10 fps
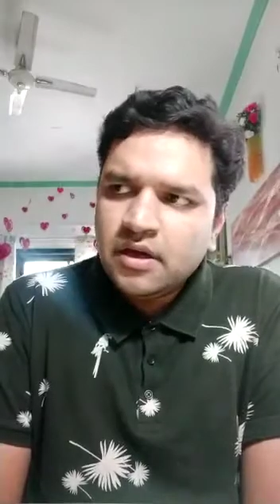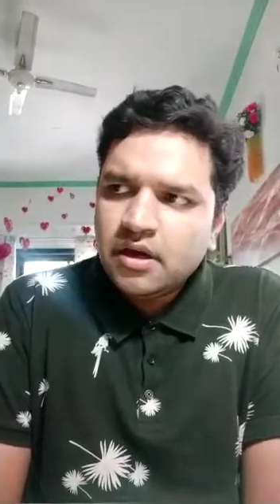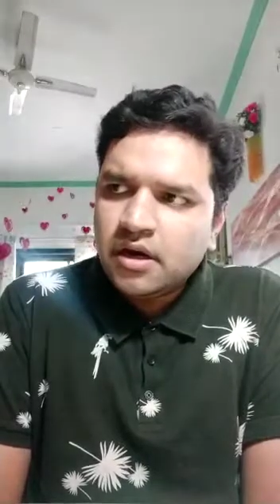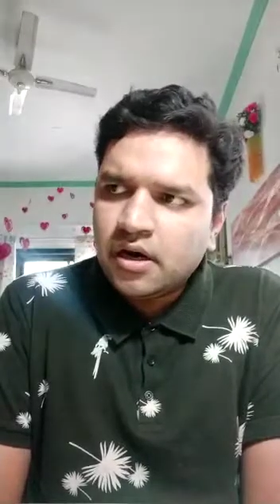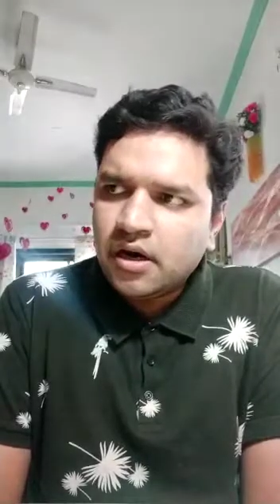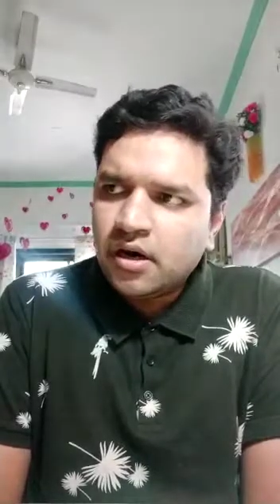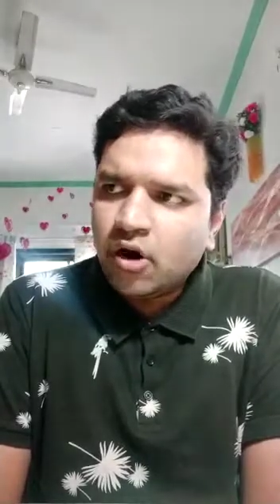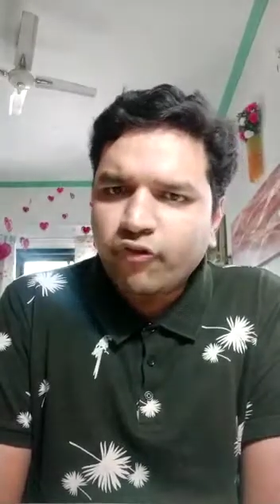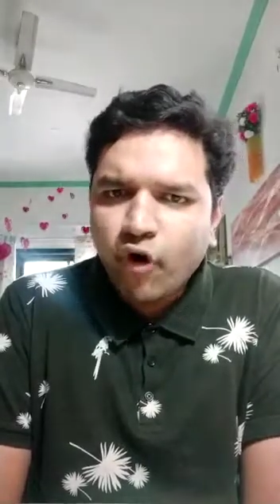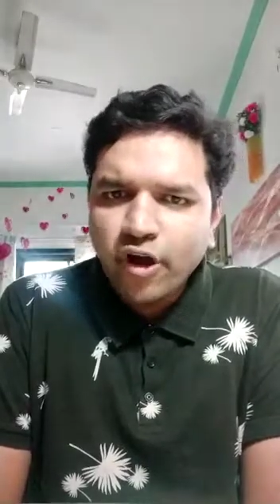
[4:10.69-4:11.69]

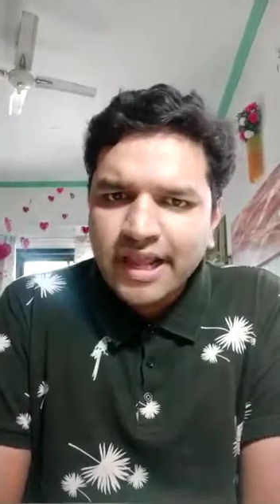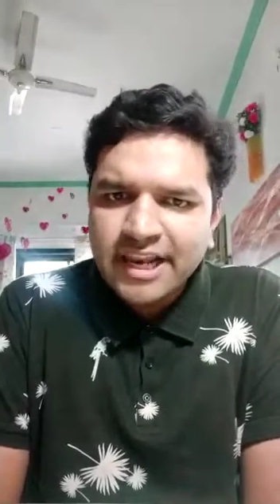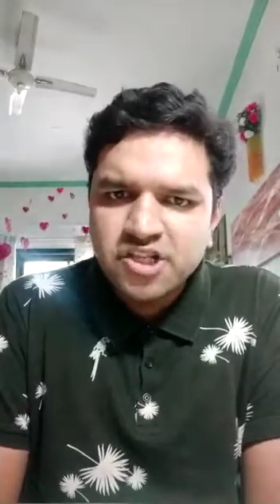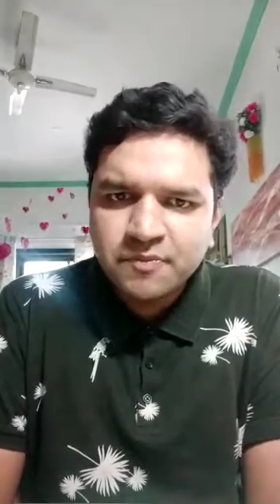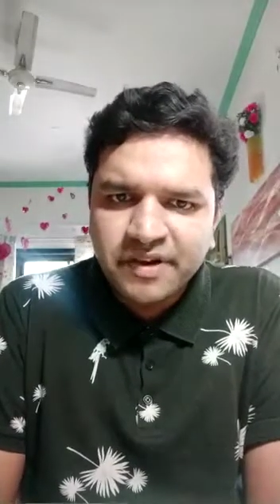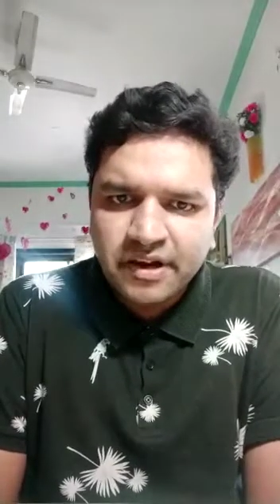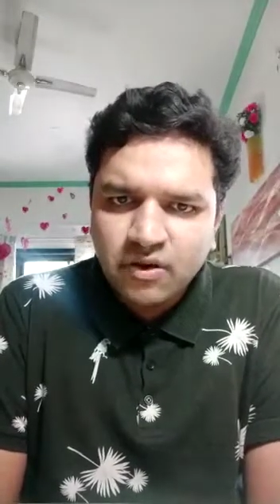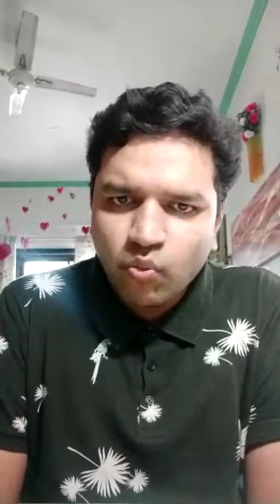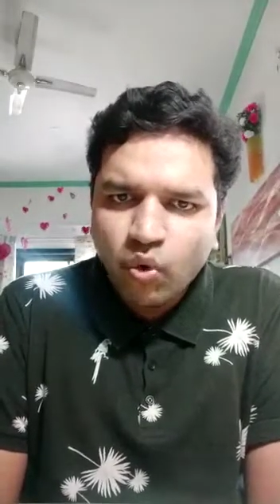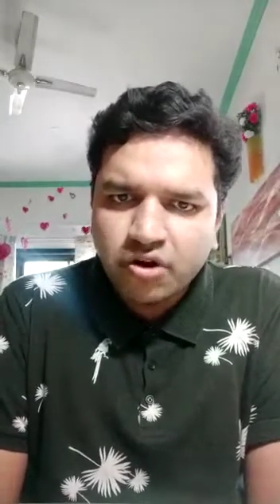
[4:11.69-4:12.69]
of all eligible
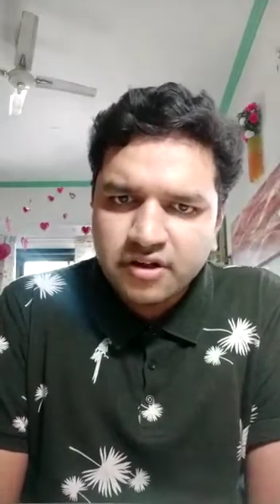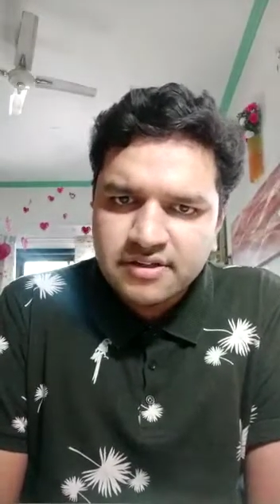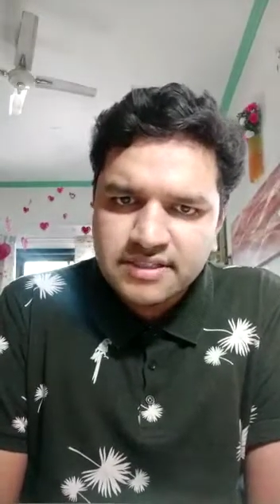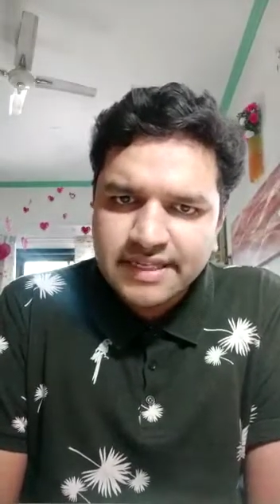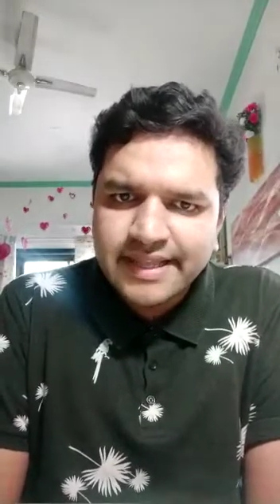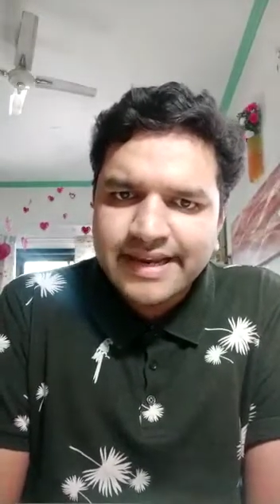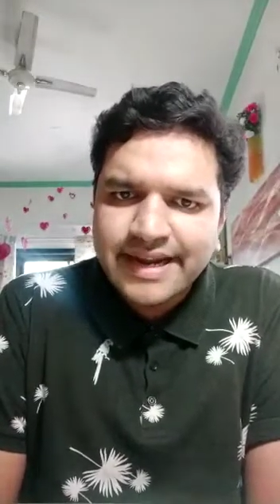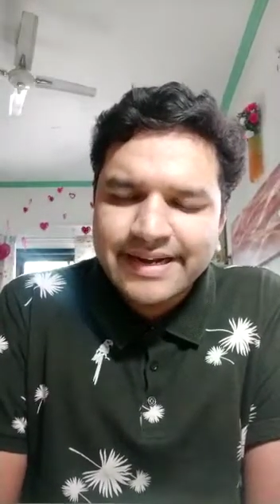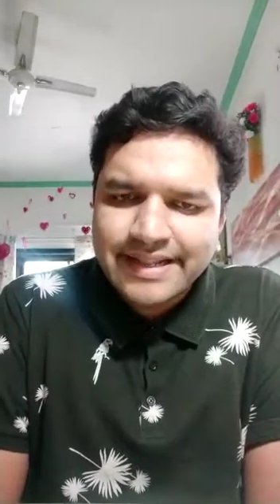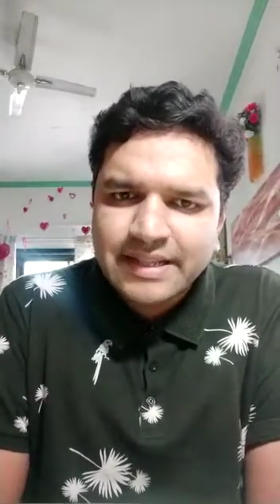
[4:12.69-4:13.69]
voters in the
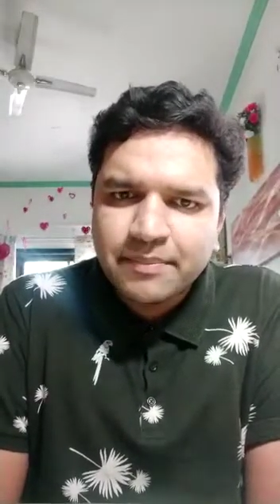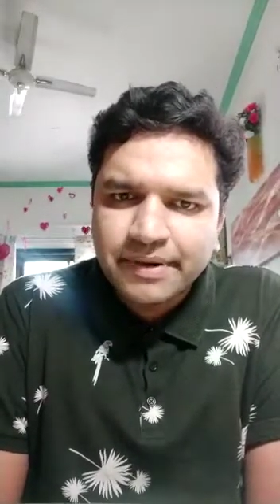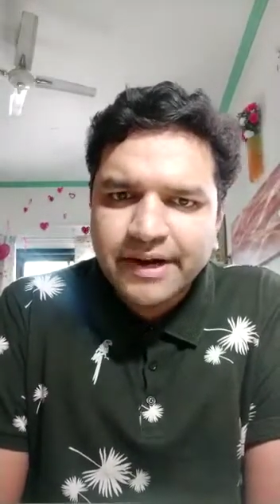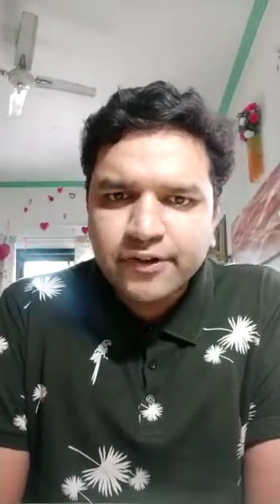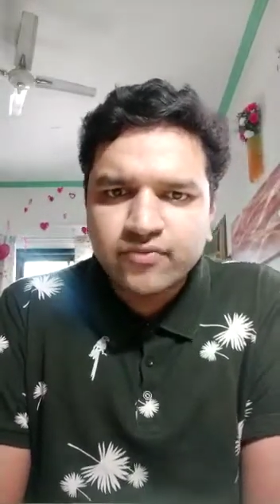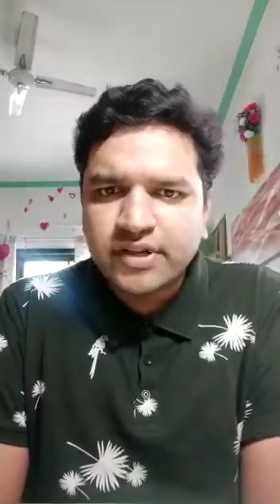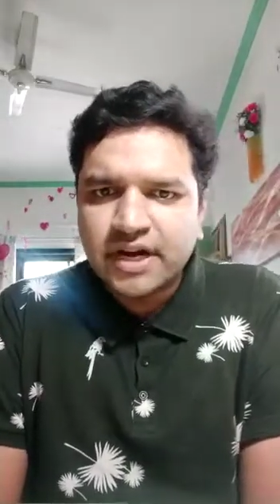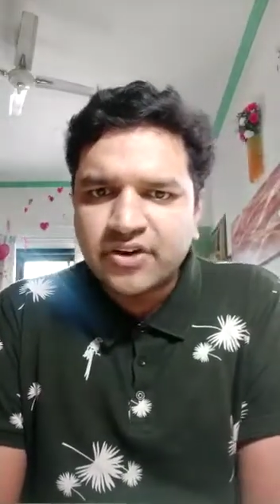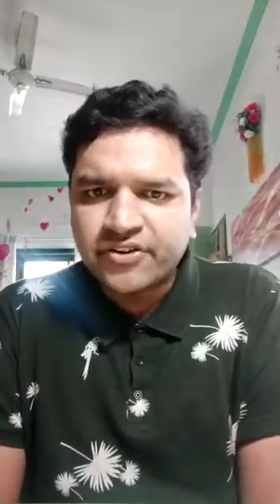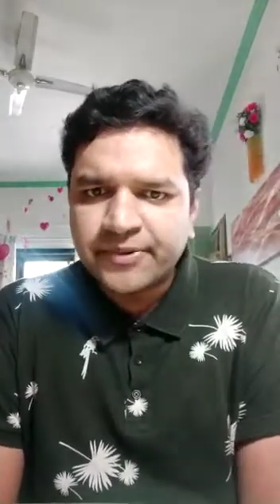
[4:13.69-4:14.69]
length and the breadth of the
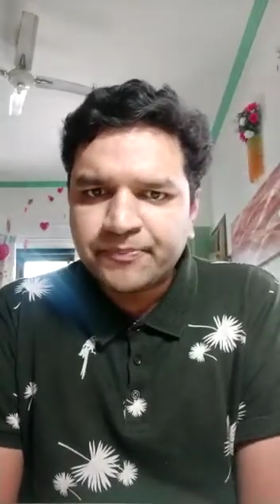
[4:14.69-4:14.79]
country.